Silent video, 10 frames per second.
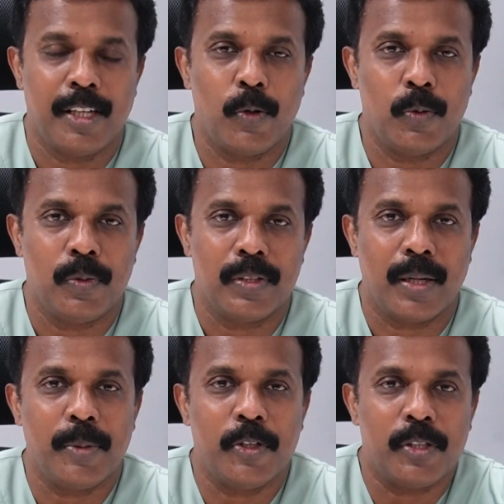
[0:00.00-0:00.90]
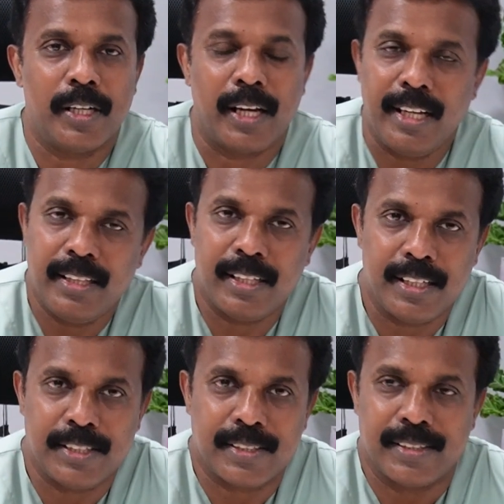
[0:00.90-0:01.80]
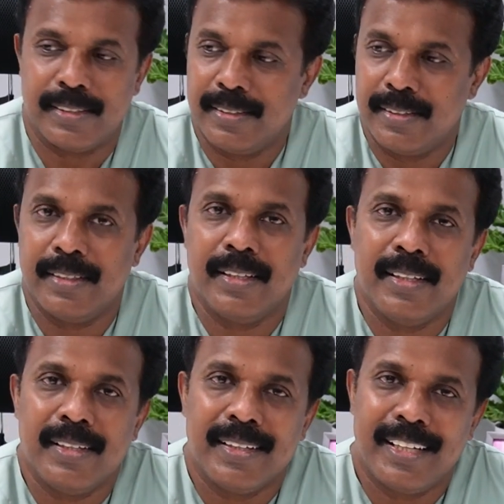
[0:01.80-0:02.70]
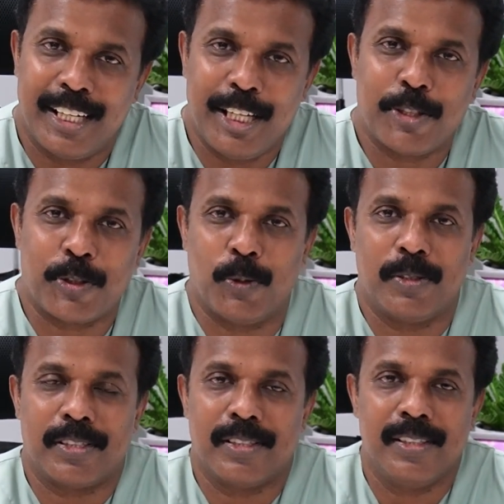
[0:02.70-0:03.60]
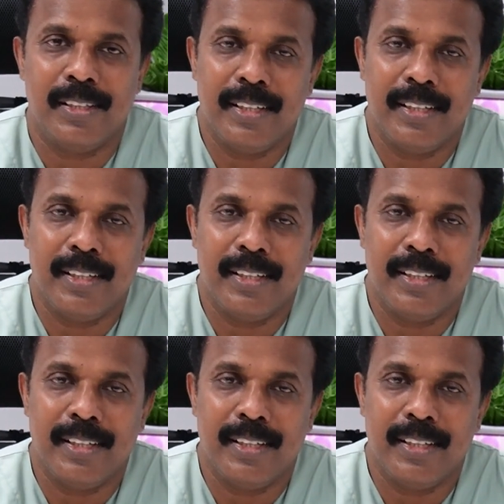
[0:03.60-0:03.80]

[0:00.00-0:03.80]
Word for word: Now coming to the 9th reason, kidney stones.